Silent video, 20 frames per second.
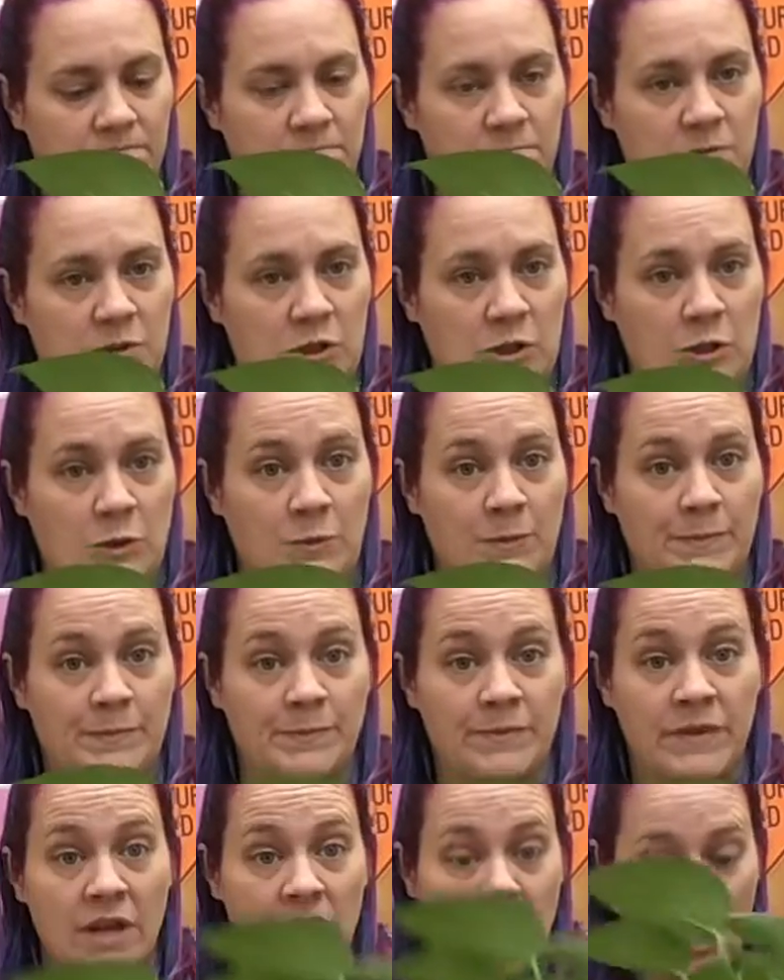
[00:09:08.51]
So
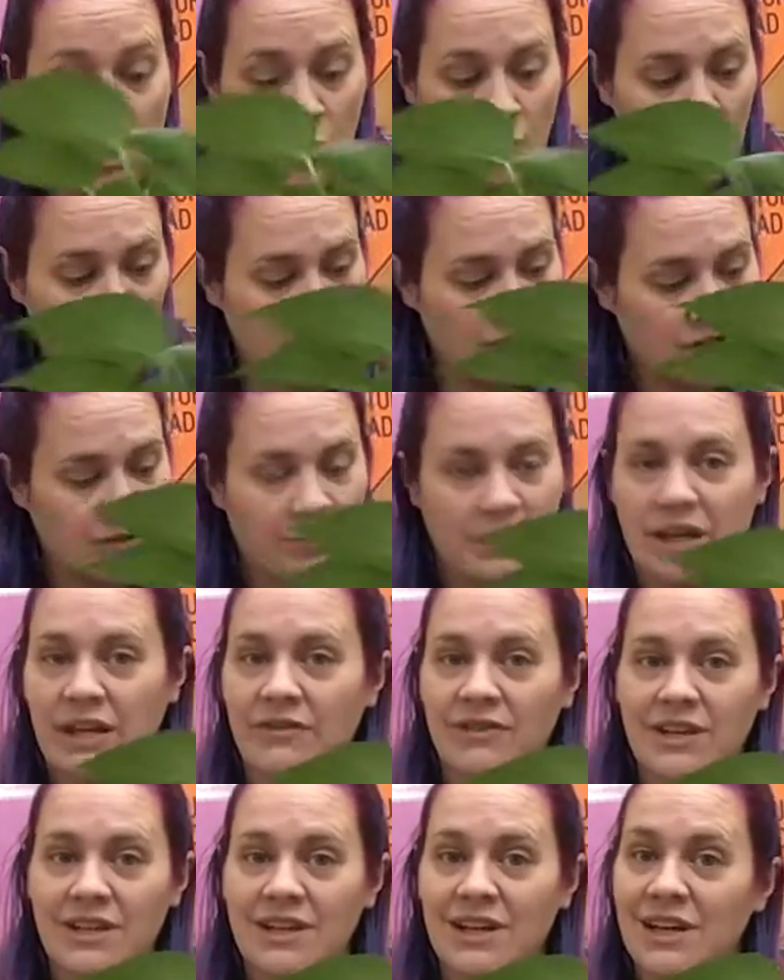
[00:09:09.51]
we're gonna give
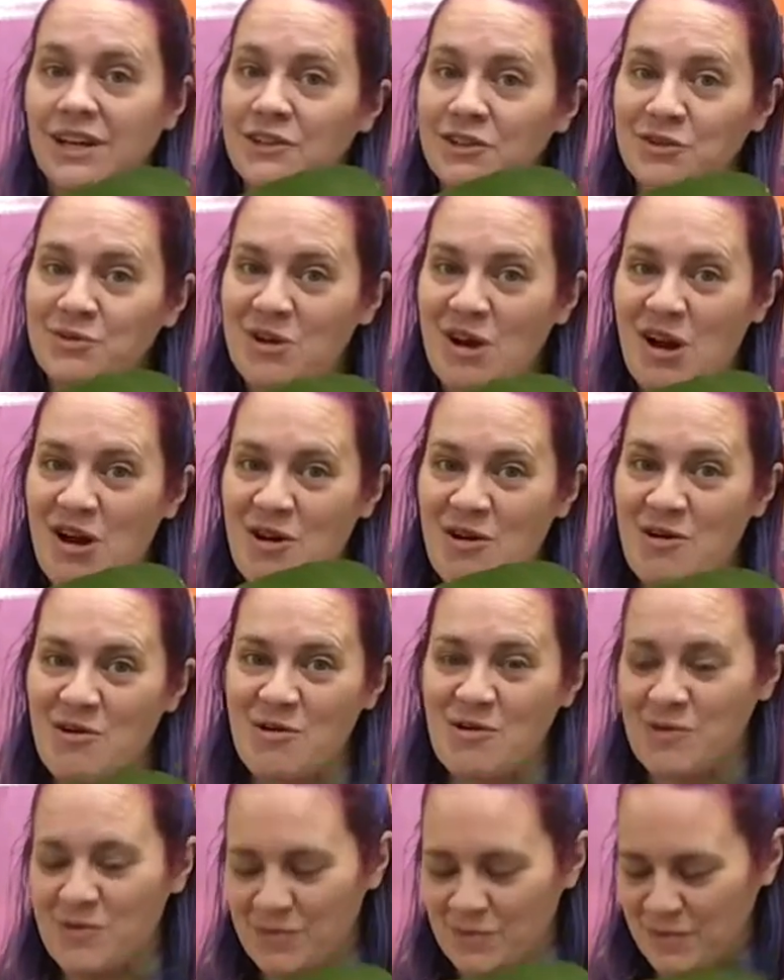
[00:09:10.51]
it a new
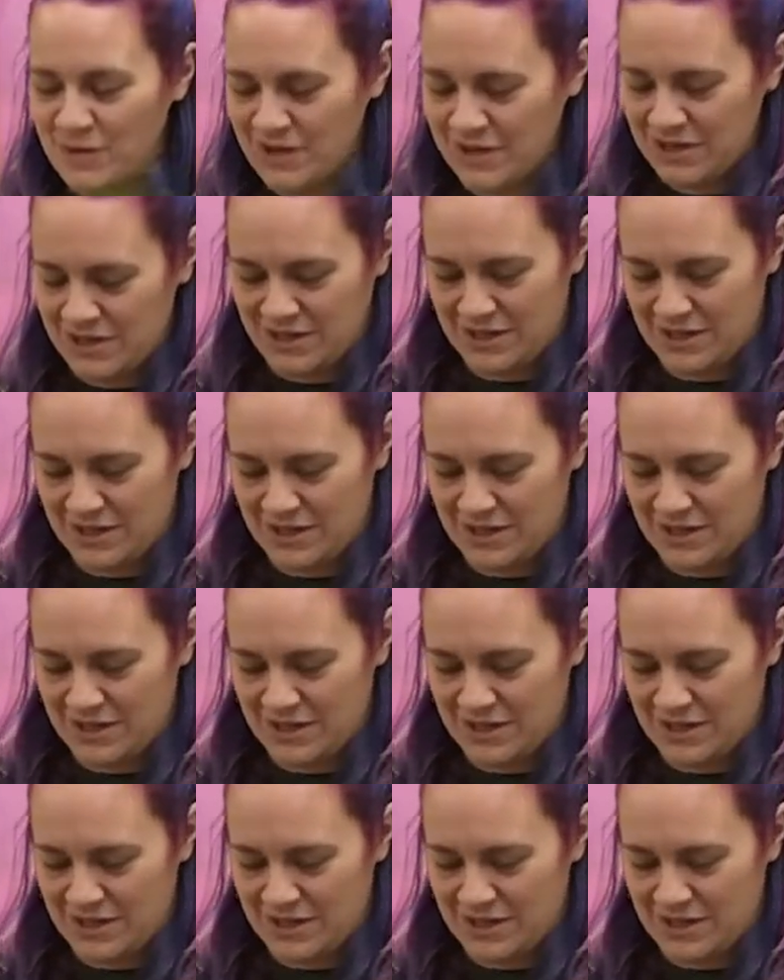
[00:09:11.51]
home.